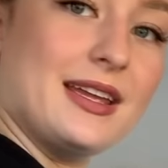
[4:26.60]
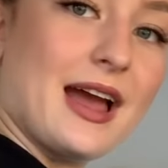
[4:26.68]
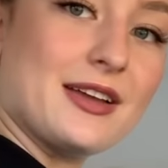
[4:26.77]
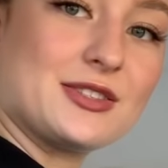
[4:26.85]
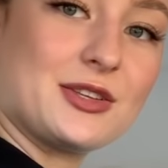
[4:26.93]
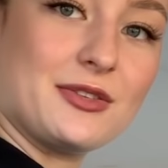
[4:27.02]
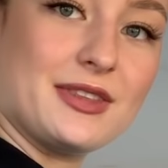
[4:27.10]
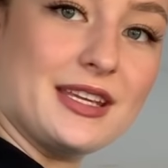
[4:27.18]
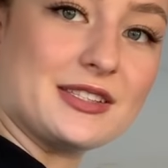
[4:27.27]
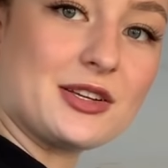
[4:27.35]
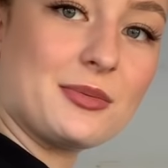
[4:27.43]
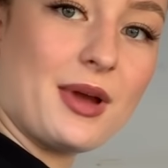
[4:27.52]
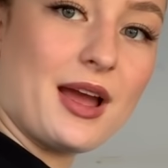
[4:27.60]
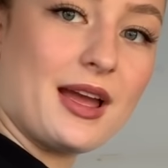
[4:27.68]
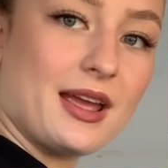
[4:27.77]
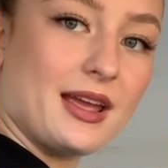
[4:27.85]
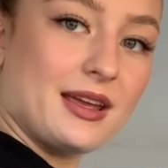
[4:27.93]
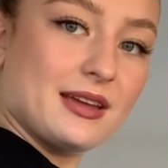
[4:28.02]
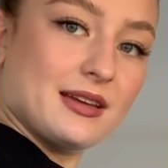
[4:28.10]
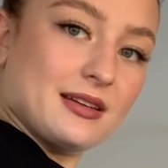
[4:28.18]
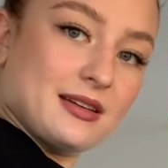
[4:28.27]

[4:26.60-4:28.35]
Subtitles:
Yeah, so these are my